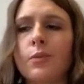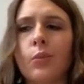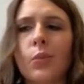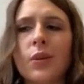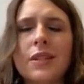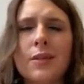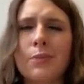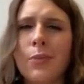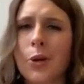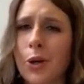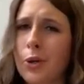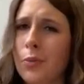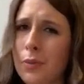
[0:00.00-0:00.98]
What's the
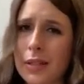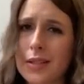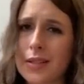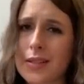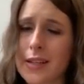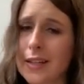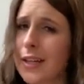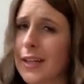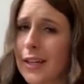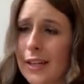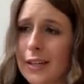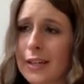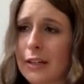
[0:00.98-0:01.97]
purpose in
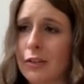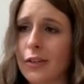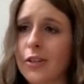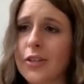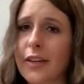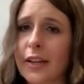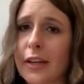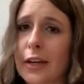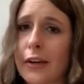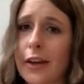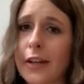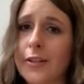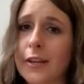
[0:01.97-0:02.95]
getting an English
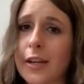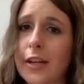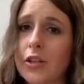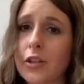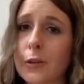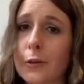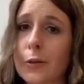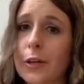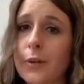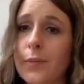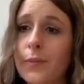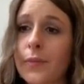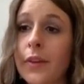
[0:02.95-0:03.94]
secondary education degree?
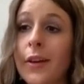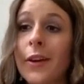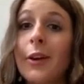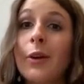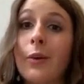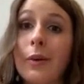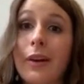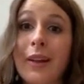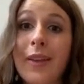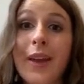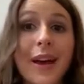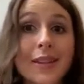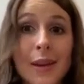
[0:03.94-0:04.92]

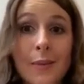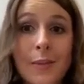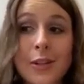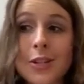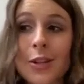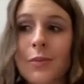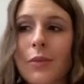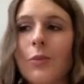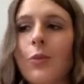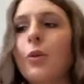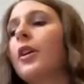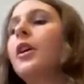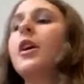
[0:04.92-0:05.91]
Well, as I mentioned
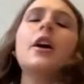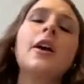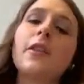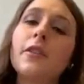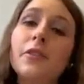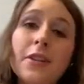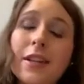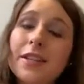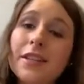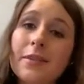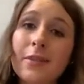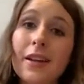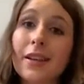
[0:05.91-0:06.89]
before, there tends
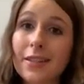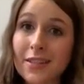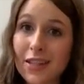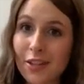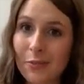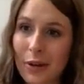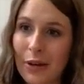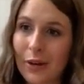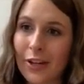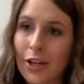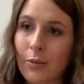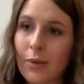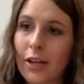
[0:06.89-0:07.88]
to be a stigma on
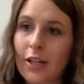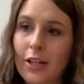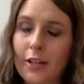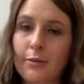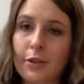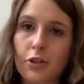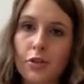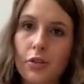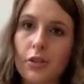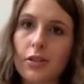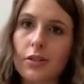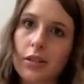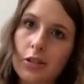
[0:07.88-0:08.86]
humanities majors,
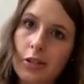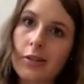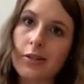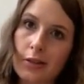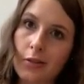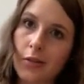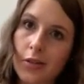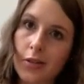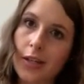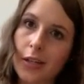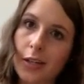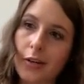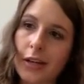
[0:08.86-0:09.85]
such as English
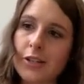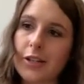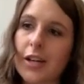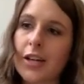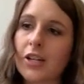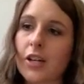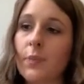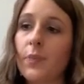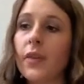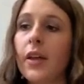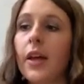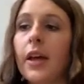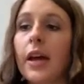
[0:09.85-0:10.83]
secondary education.
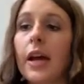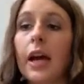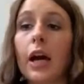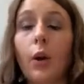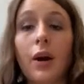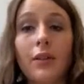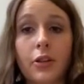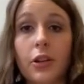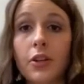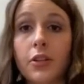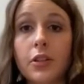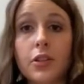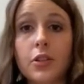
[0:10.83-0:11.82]

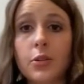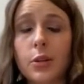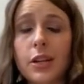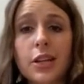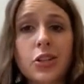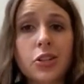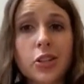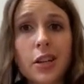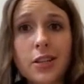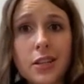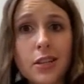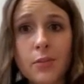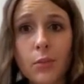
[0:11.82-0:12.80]
However, this degree is
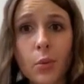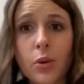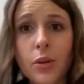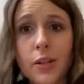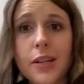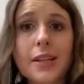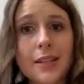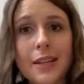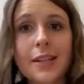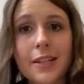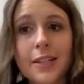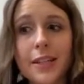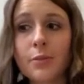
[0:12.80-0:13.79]
just as important as
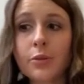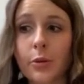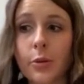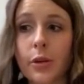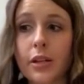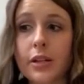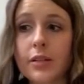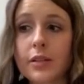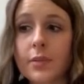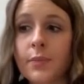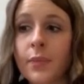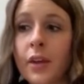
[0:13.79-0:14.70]
any STEM degree is,